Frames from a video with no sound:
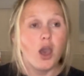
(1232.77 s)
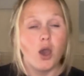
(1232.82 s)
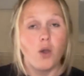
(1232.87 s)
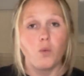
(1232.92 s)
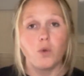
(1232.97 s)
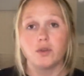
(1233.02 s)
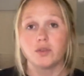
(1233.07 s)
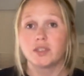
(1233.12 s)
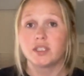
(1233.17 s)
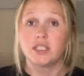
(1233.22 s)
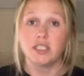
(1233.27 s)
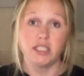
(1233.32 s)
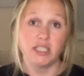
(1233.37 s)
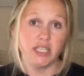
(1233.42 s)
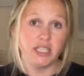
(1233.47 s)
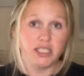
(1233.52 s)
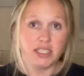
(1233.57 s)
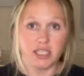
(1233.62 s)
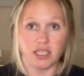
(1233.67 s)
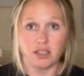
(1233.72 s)
well,
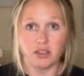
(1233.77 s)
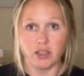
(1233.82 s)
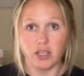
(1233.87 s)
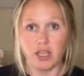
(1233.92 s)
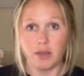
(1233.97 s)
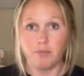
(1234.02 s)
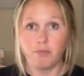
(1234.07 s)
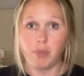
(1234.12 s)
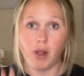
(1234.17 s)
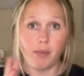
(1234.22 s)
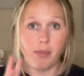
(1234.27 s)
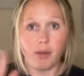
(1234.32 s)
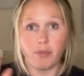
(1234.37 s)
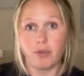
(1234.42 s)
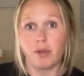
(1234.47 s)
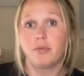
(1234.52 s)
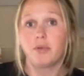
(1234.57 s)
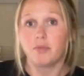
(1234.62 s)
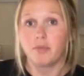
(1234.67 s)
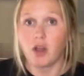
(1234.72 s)
statistically, blah, blah,
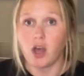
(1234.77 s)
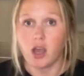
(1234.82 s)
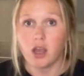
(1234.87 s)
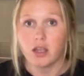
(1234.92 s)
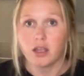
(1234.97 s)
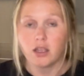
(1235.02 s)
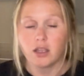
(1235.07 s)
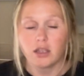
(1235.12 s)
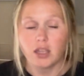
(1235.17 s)
blah, blah, blah.